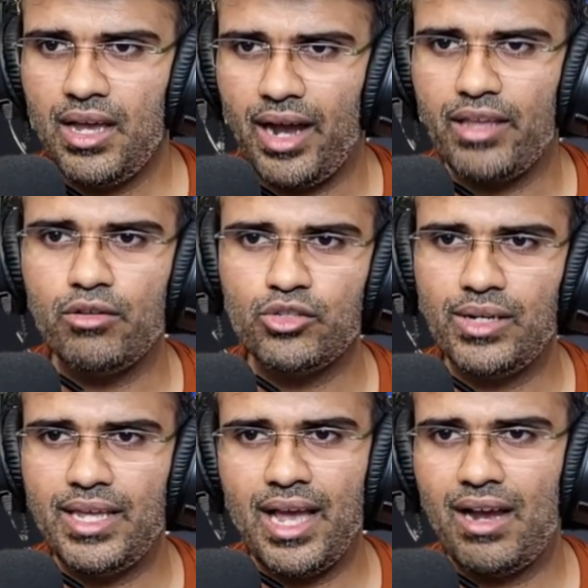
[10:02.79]
I
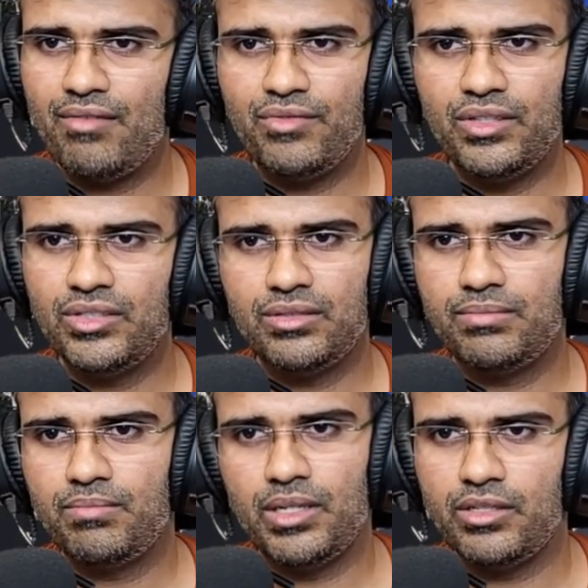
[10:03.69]
usually have this,
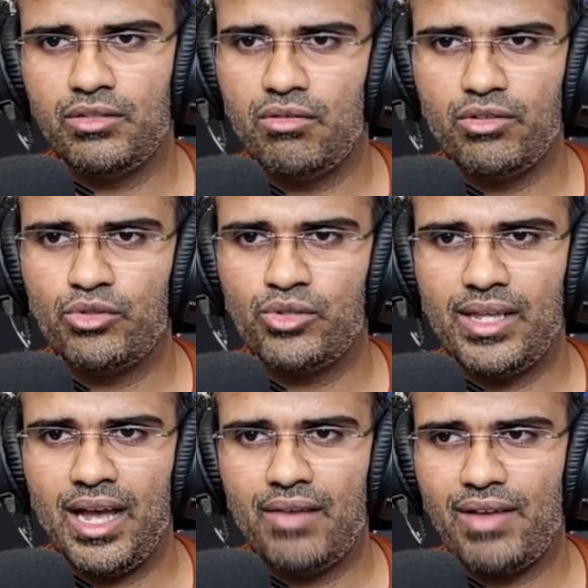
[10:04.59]
don't usually have